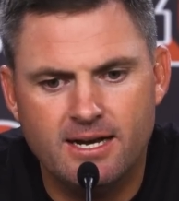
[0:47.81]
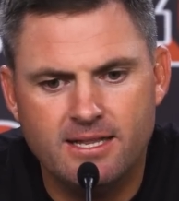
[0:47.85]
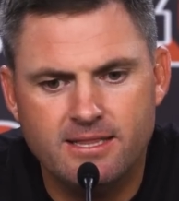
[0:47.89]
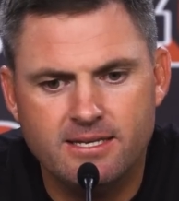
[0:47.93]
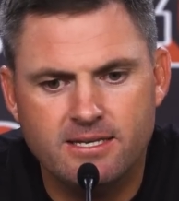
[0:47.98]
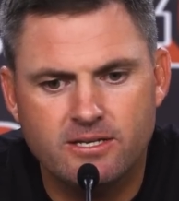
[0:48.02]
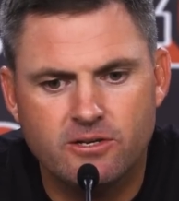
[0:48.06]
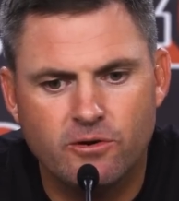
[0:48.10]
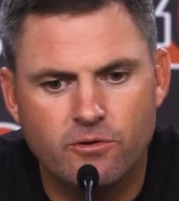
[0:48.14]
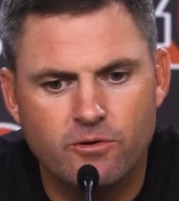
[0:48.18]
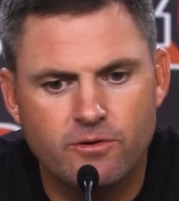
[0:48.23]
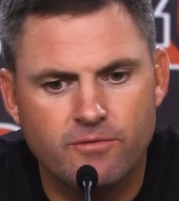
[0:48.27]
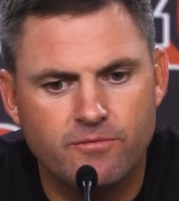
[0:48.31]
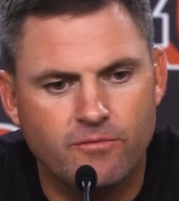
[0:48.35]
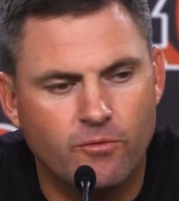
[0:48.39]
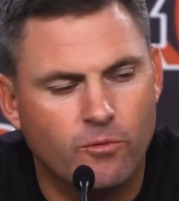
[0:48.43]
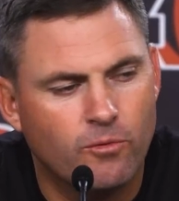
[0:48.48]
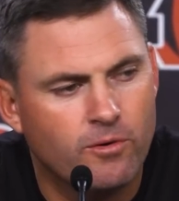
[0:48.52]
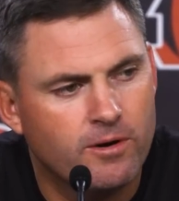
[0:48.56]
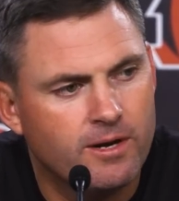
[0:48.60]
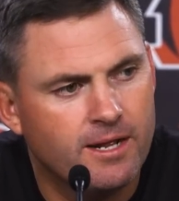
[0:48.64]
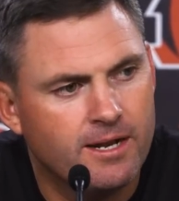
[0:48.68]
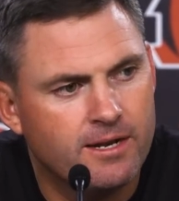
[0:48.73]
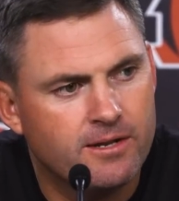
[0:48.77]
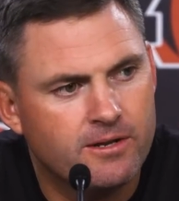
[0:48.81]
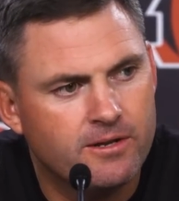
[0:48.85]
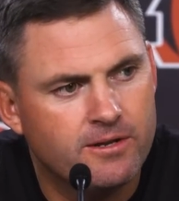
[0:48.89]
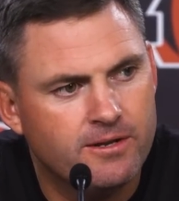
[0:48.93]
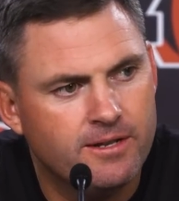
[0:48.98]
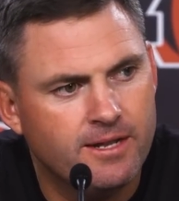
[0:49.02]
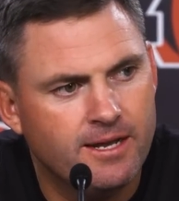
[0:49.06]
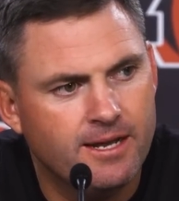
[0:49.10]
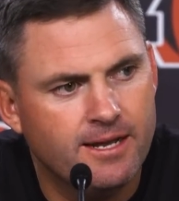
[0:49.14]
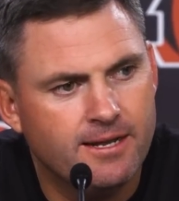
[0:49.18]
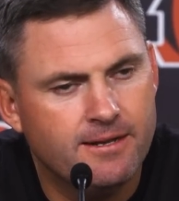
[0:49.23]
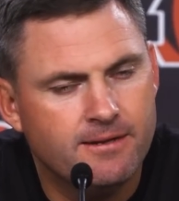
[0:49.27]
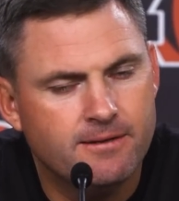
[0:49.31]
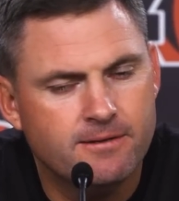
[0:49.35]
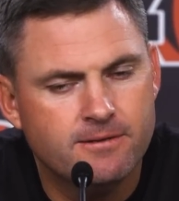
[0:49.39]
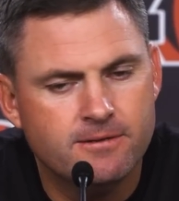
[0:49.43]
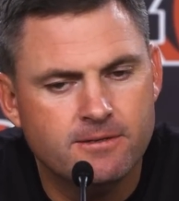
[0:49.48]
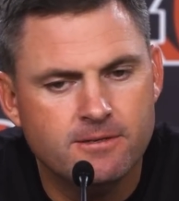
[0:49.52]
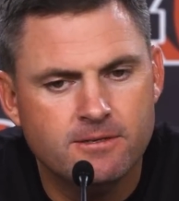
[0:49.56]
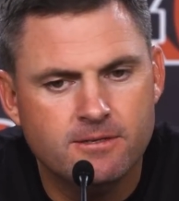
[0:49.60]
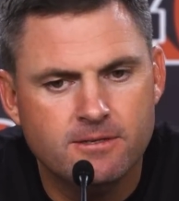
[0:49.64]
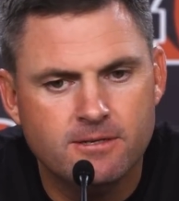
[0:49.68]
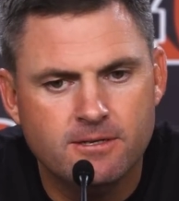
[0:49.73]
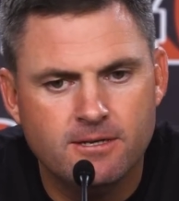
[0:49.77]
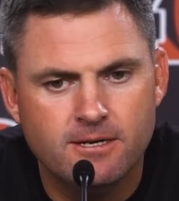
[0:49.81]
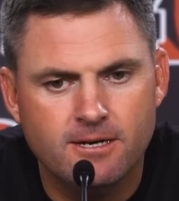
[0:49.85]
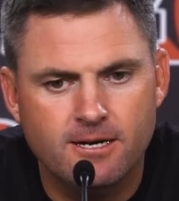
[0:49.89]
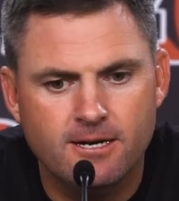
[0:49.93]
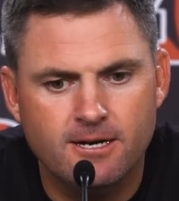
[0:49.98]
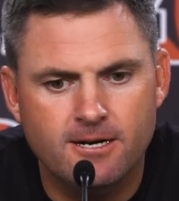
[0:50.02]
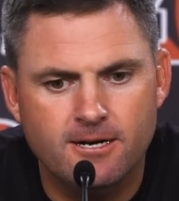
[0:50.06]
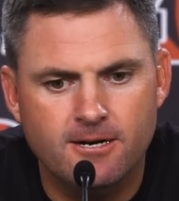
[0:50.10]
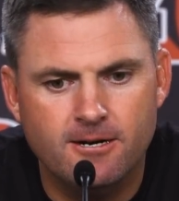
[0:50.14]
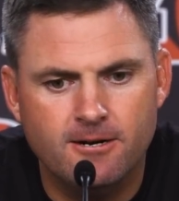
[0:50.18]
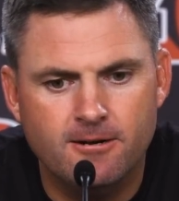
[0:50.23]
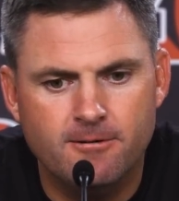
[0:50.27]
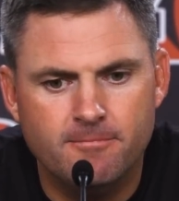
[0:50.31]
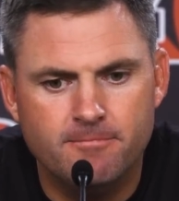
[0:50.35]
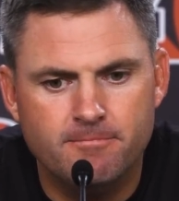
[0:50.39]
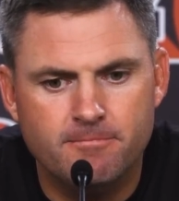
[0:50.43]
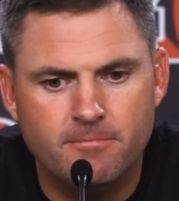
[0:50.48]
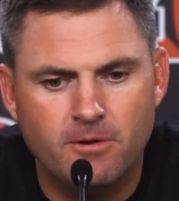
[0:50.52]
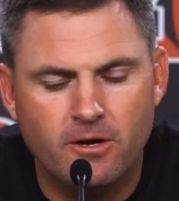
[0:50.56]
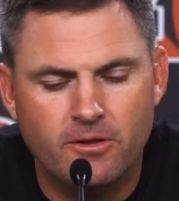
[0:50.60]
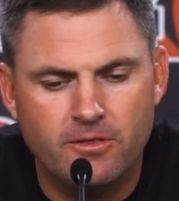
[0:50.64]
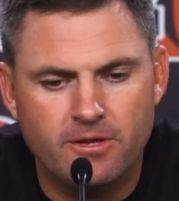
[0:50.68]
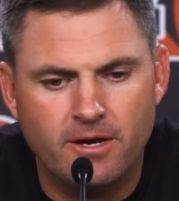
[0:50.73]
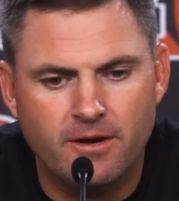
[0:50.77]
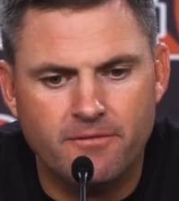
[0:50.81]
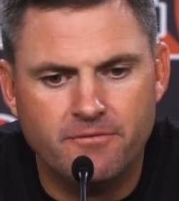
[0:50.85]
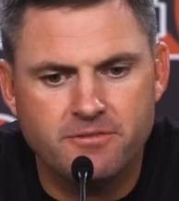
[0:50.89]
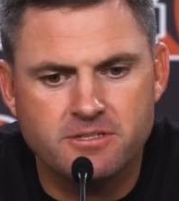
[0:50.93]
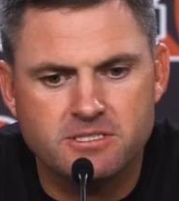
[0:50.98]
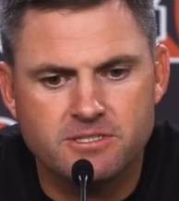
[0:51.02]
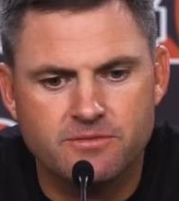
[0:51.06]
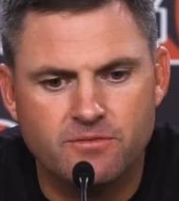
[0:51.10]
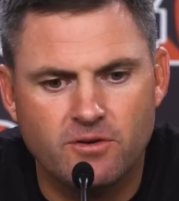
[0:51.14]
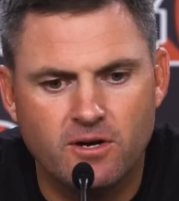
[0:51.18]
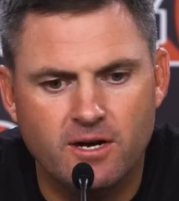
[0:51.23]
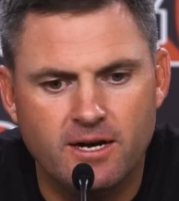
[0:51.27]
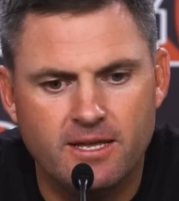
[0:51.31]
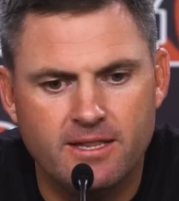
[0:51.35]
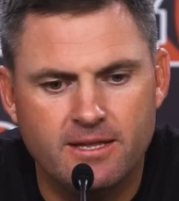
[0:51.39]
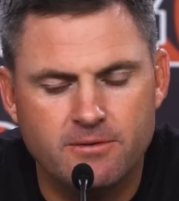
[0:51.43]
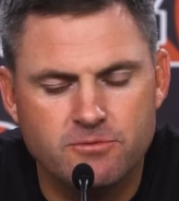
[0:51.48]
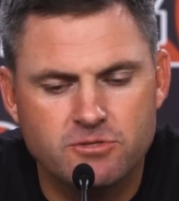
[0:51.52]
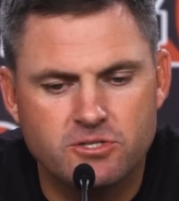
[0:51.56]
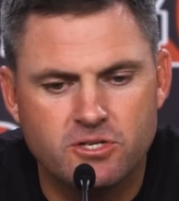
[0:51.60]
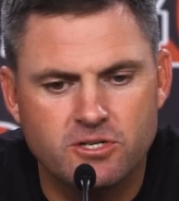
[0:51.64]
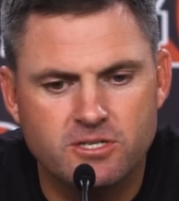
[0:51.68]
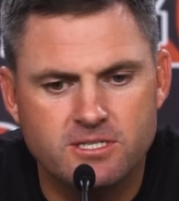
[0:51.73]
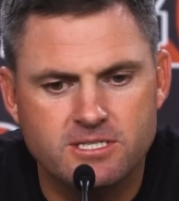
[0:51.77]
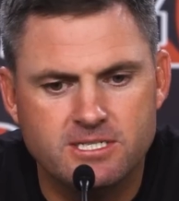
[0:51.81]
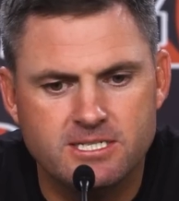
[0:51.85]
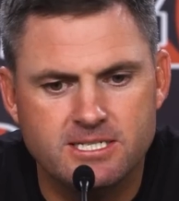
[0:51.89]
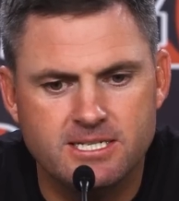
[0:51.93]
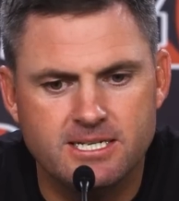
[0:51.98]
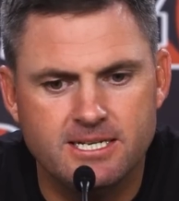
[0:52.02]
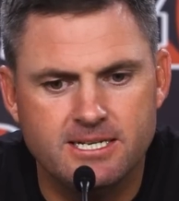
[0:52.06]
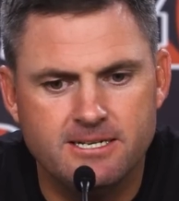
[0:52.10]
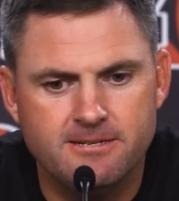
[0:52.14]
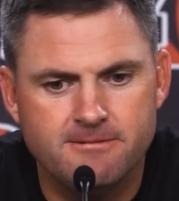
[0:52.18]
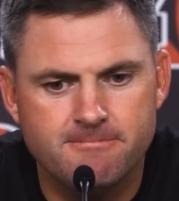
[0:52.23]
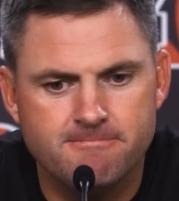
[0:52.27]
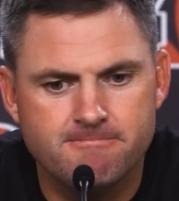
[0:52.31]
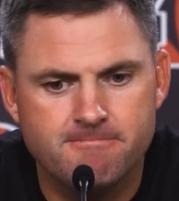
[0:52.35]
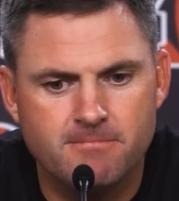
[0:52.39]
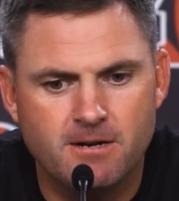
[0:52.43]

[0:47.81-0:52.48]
I think Cody Ford had a good day on the offensive line. That was good to see.